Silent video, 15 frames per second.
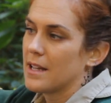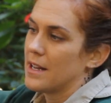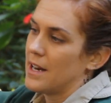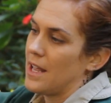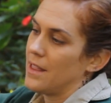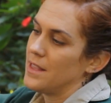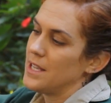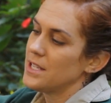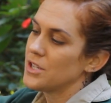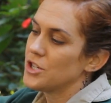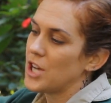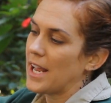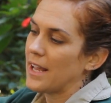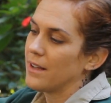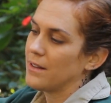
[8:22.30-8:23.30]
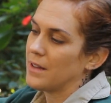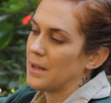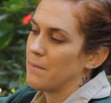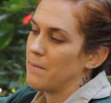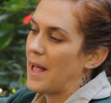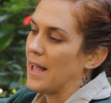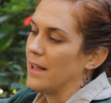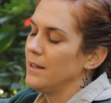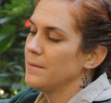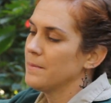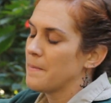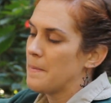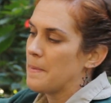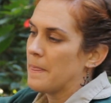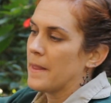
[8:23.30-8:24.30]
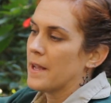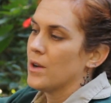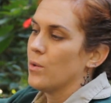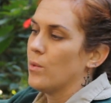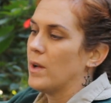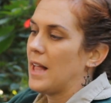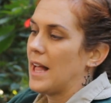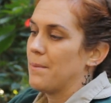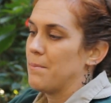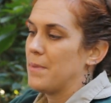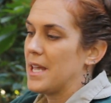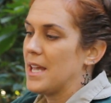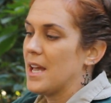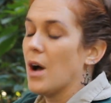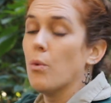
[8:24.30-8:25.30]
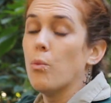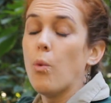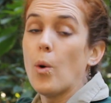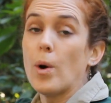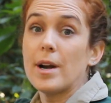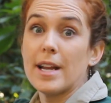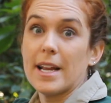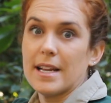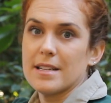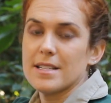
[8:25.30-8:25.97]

Now this jangling bell will be a warning.